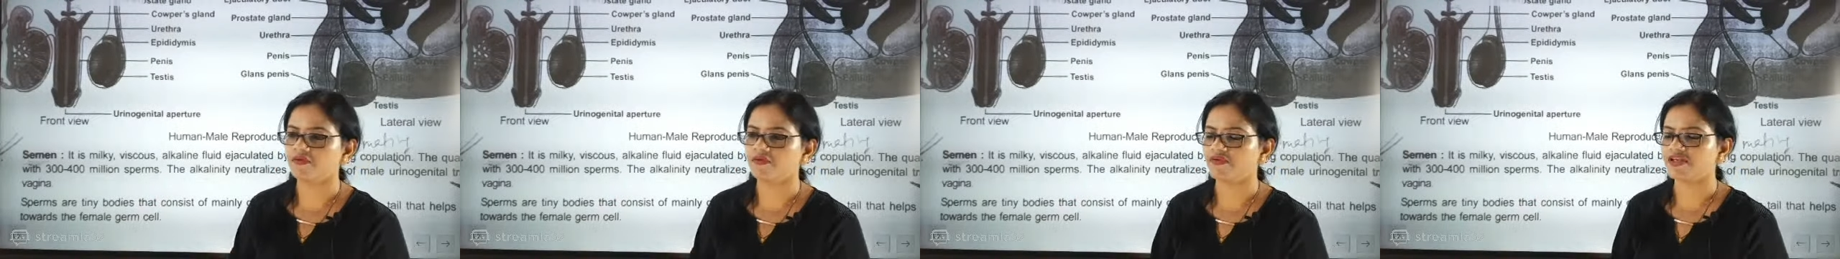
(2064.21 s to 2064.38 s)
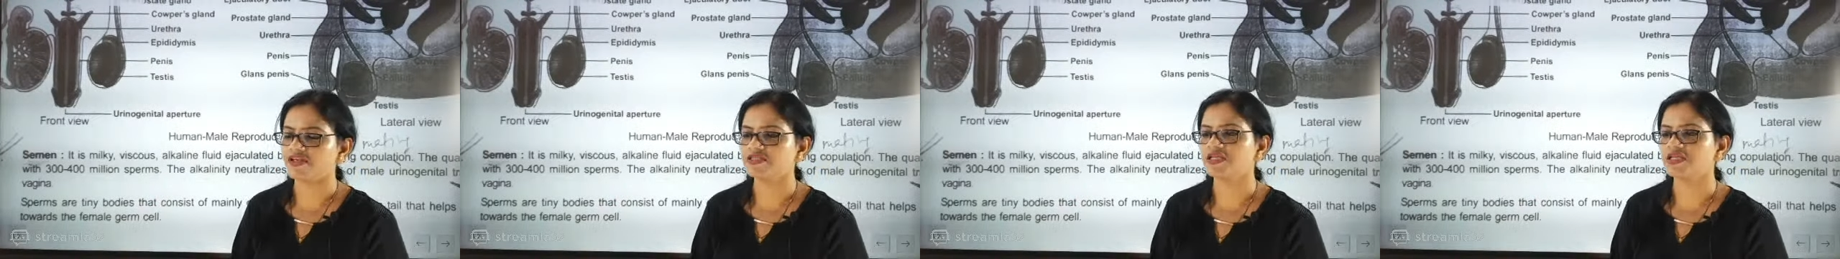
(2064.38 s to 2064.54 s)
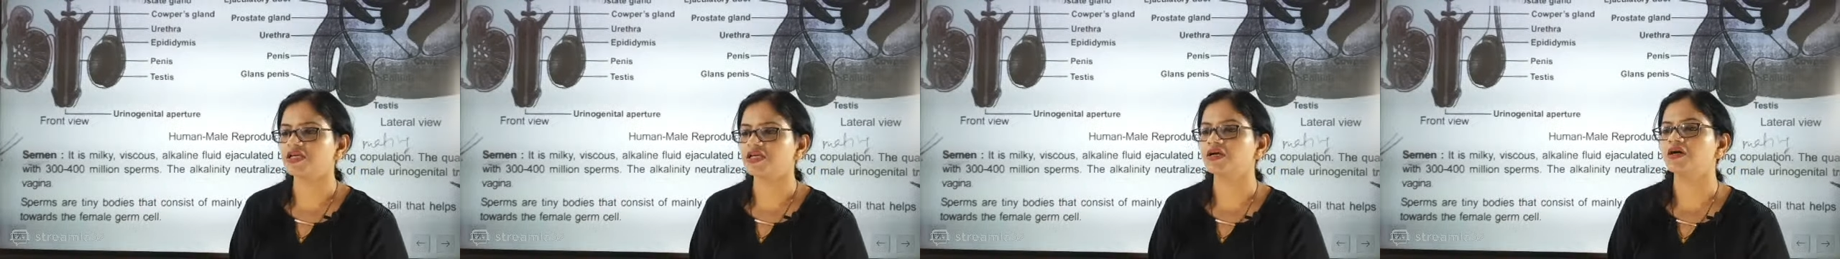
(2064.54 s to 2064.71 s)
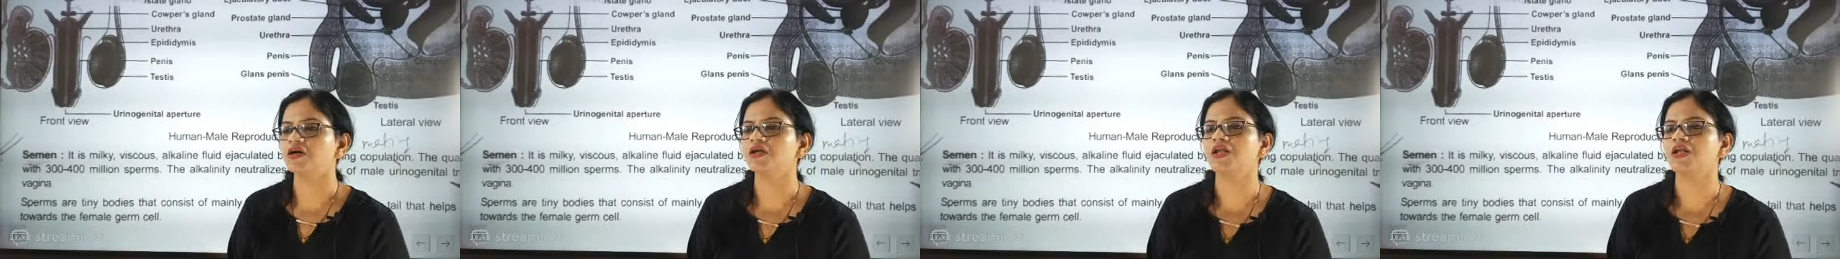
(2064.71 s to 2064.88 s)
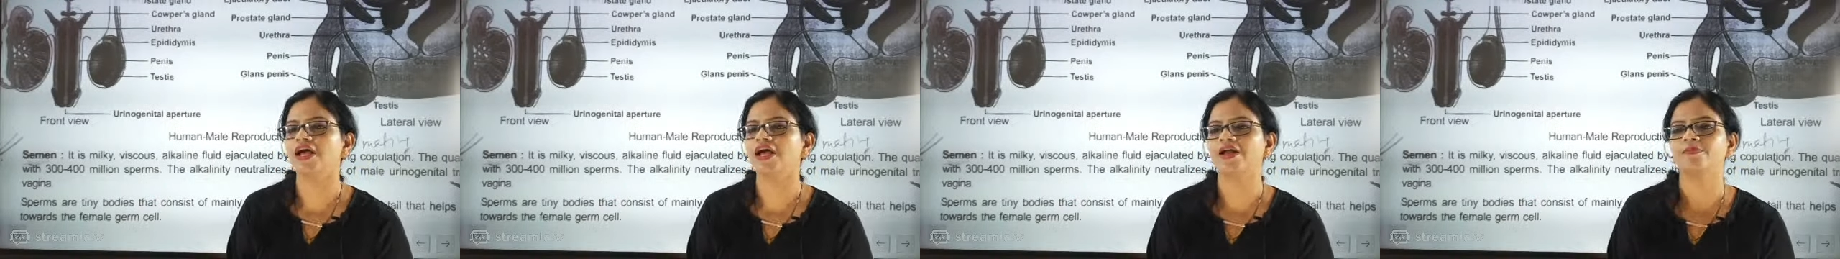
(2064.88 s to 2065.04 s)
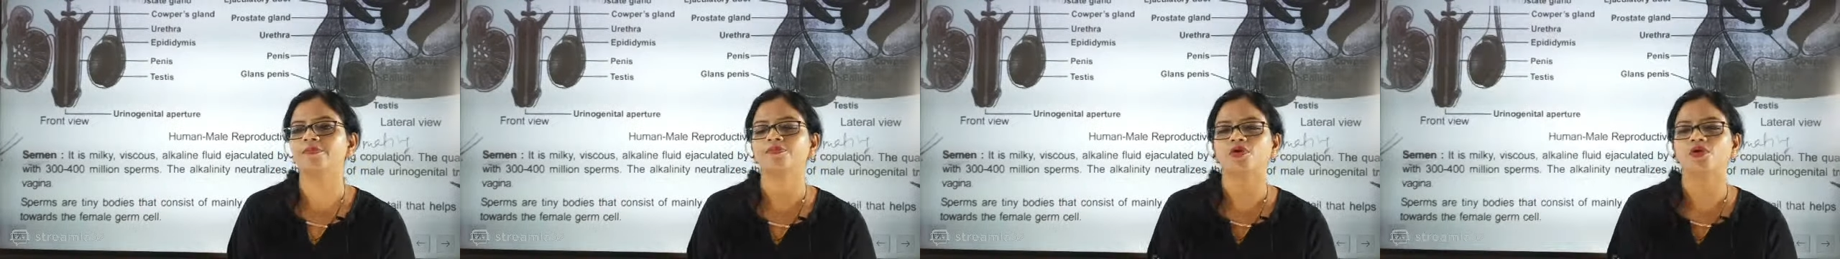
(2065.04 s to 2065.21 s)
vesicle
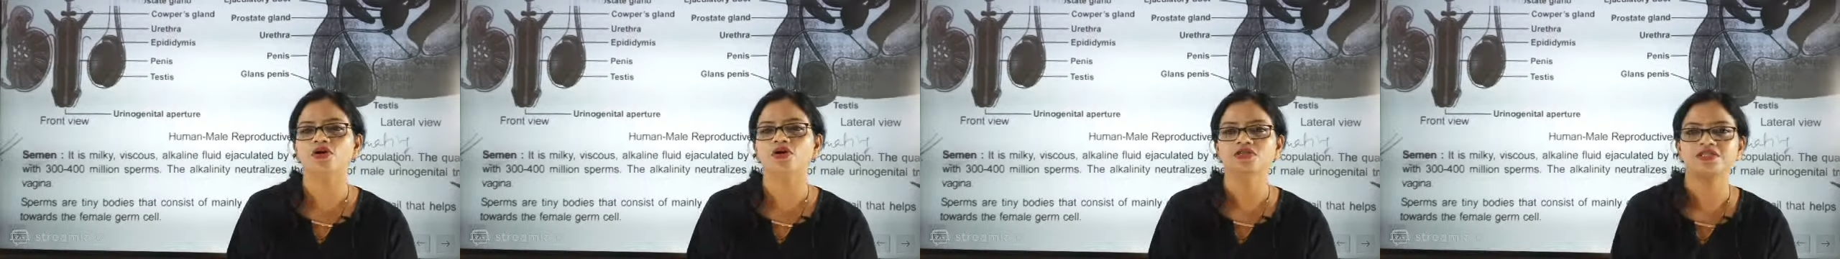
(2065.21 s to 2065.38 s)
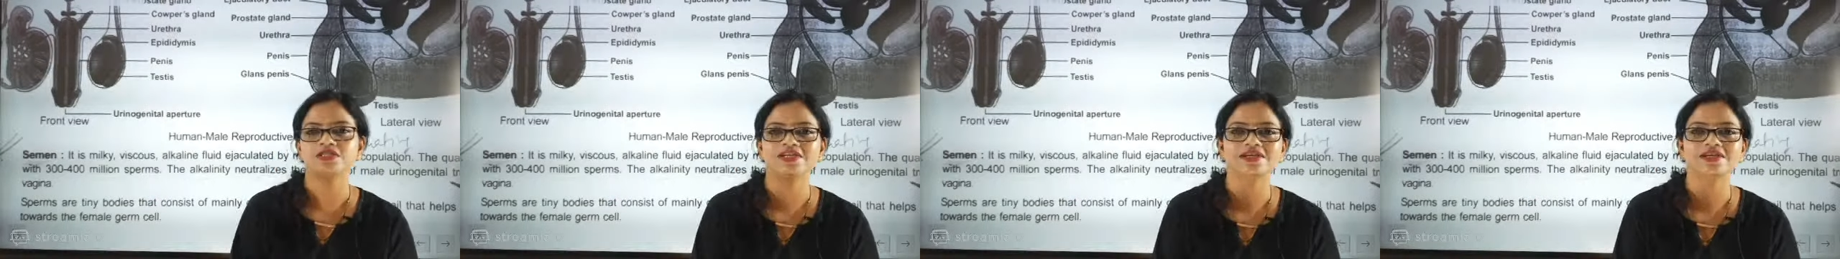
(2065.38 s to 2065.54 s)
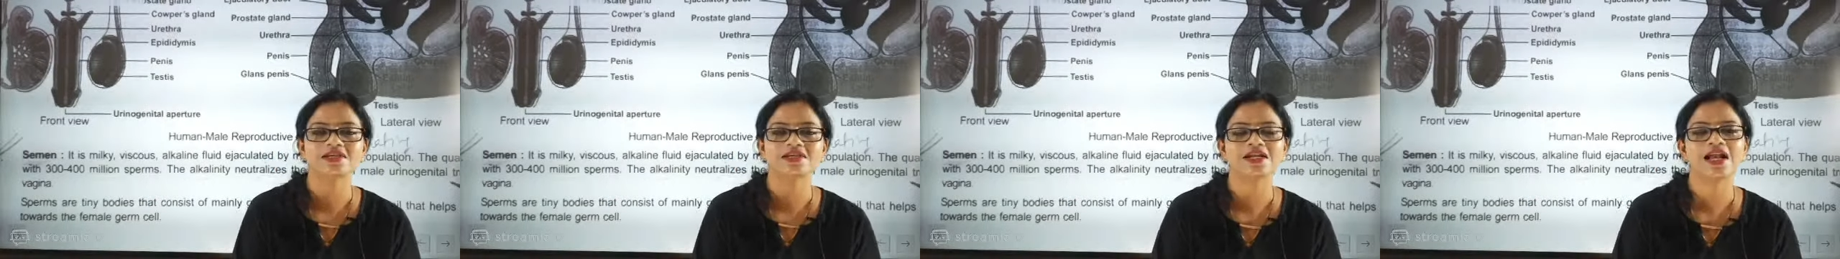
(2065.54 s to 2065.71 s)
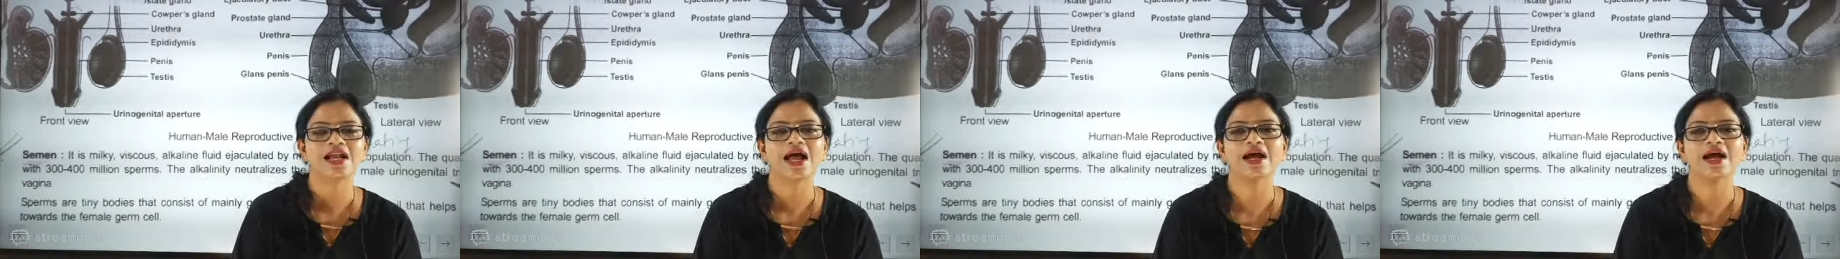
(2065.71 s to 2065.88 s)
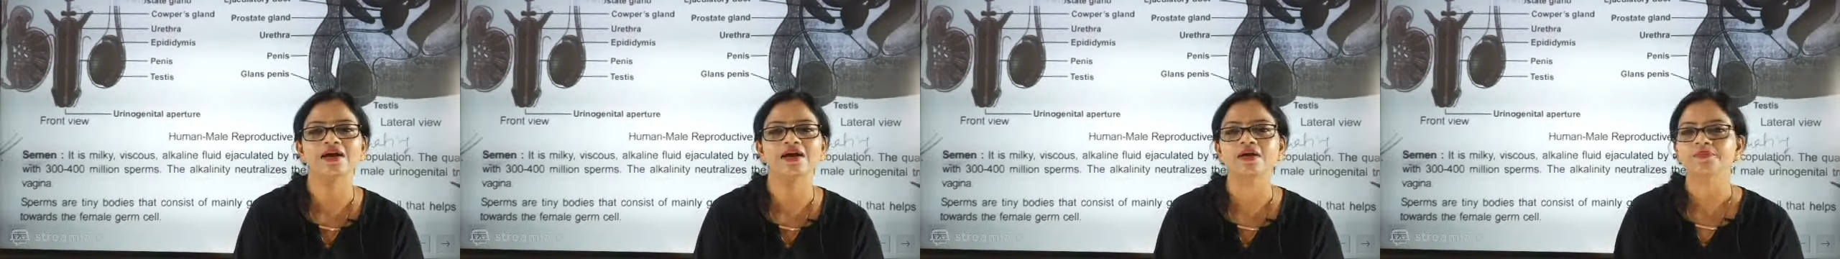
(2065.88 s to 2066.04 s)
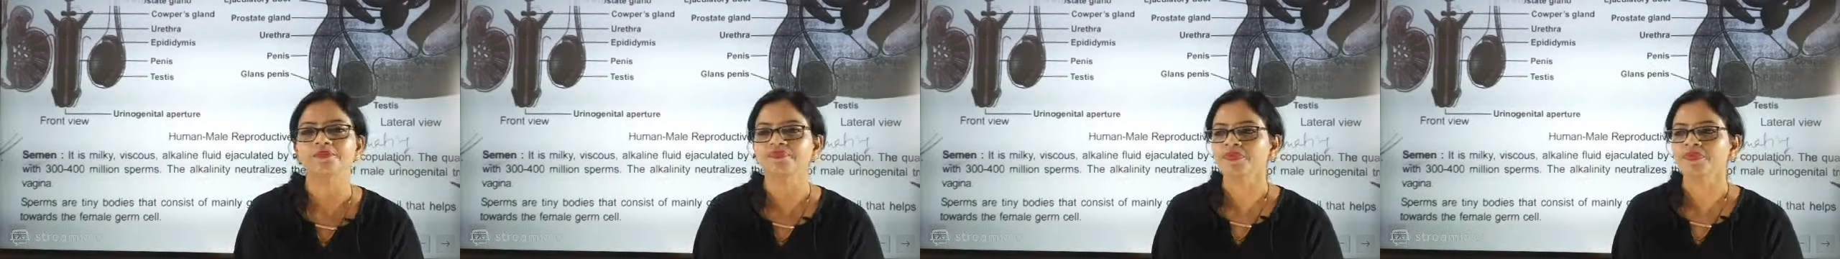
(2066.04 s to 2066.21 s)
and prostate
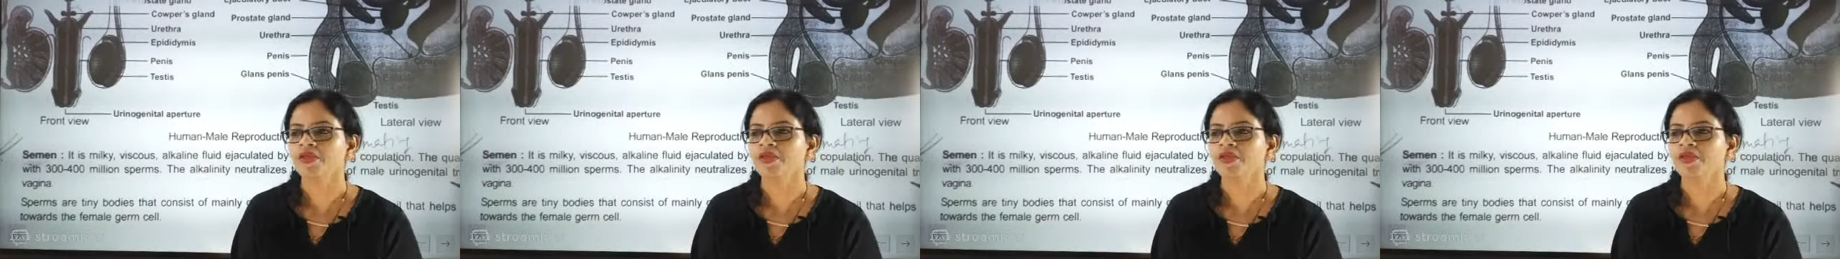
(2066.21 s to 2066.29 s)
gland,